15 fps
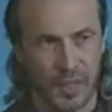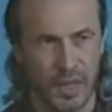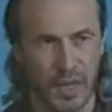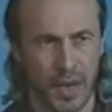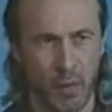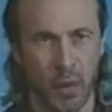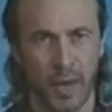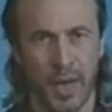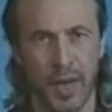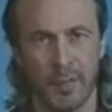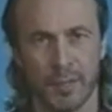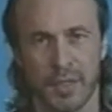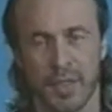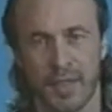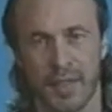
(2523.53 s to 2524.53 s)
Now what
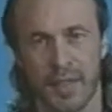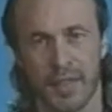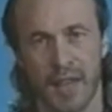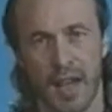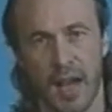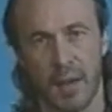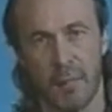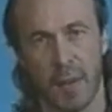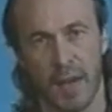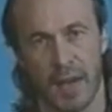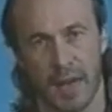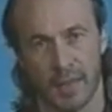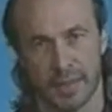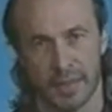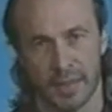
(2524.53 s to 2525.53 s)
happens to the guitar part?